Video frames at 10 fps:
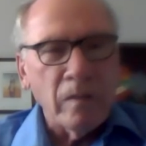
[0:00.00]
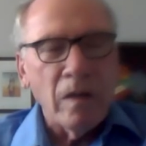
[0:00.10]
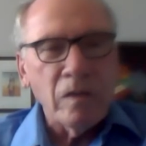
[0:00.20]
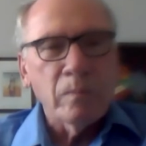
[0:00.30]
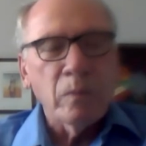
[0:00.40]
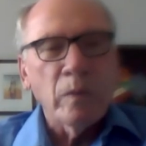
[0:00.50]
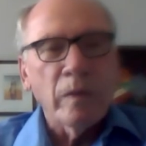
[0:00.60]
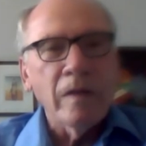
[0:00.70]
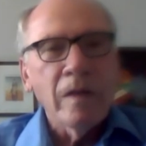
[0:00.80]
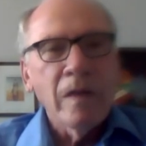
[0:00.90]
across the
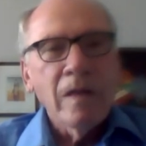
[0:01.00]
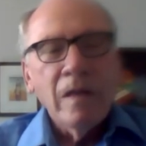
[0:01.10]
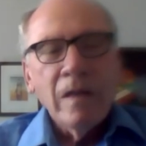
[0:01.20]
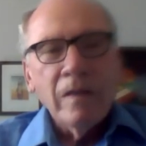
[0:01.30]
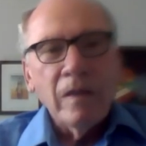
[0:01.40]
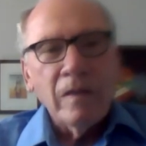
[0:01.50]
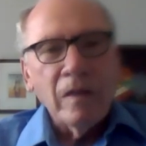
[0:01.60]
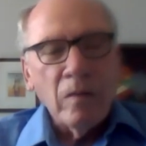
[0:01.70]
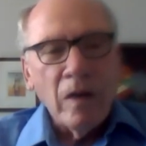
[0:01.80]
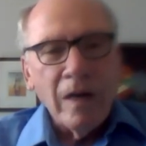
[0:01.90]
board that
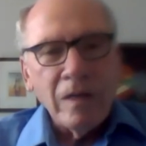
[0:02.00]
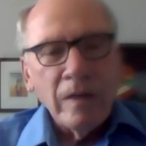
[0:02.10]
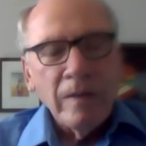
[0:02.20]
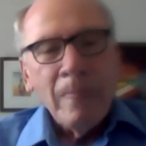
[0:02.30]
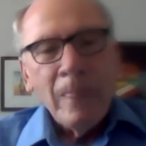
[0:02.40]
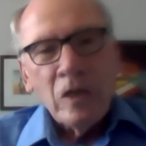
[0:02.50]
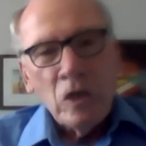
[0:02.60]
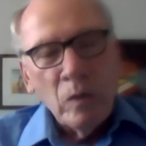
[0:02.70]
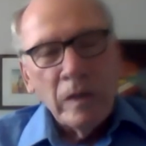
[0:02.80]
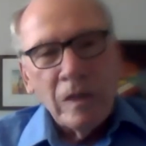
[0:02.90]
there are
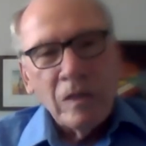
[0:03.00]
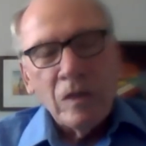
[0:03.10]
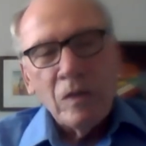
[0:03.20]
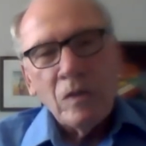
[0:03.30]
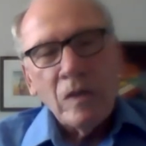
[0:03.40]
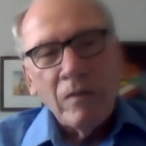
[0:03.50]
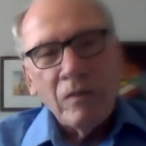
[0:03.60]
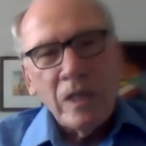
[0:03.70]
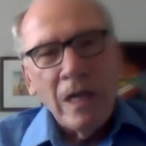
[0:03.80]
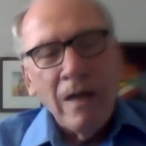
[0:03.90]
shortages of
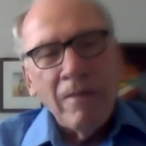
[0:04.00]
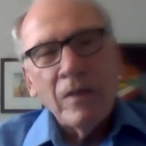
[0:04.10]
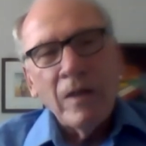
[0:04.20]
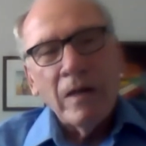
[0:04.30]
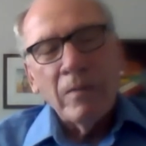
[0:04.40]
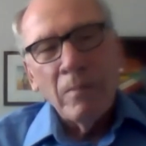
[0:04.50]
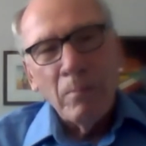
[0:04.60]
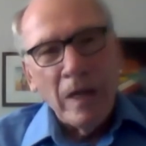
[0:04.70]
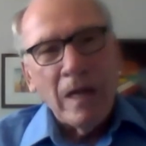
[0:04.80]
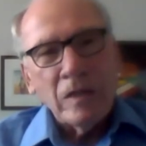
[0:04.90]
staff that are
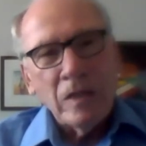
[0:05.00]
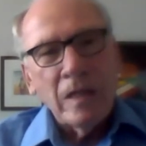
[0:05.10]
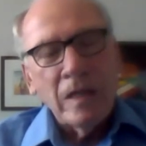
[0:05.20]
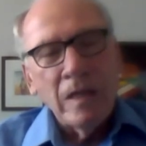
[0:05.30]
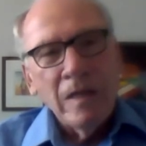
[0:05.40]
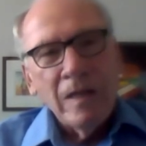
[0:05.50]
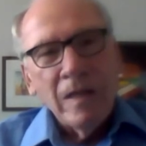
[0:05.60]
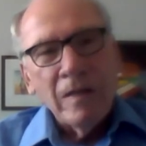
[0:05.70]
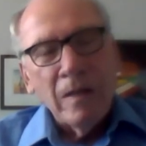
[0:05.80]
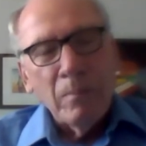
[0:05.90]
impacting
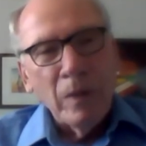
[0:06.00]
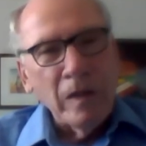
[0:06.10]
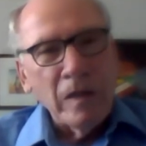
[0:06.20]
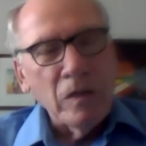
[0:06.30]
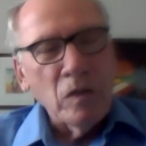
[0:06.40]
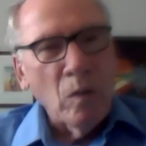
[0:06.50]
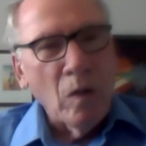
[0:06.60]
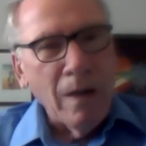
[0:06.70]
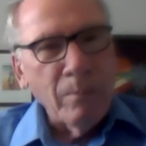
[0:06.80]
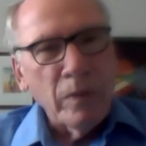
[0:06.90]
the ability
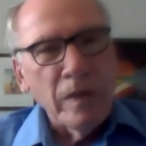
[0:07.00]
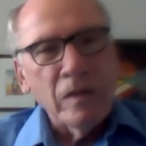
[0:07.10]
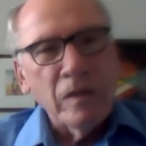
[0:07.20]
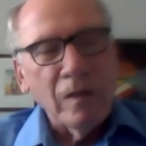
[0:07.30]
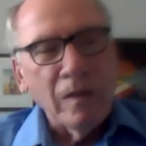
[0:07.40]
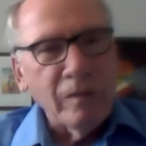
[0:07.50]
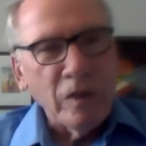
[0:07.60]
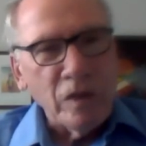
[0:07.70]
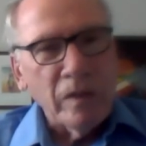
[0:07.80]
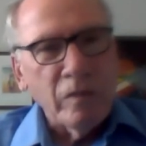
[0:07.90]
to operate to deliver
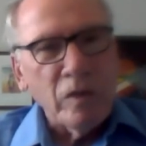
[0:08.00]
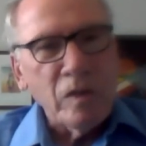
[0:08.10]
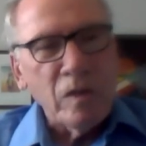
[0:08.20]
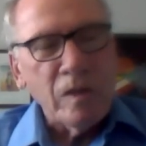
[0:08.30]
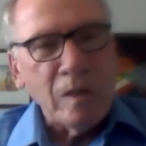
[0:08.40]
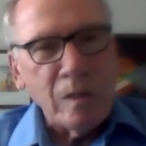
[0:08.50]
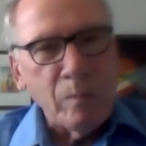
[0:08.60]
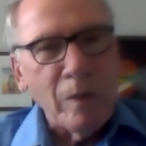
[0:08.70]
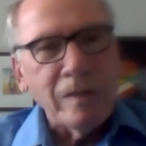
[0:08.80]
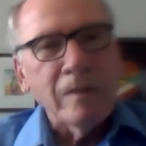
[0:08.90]
services as
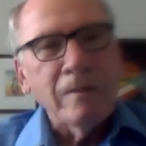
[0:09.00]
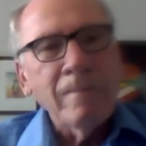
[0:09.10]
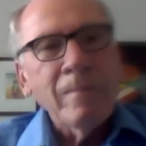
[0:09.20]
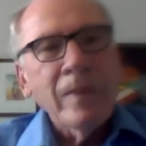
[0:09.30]
expected.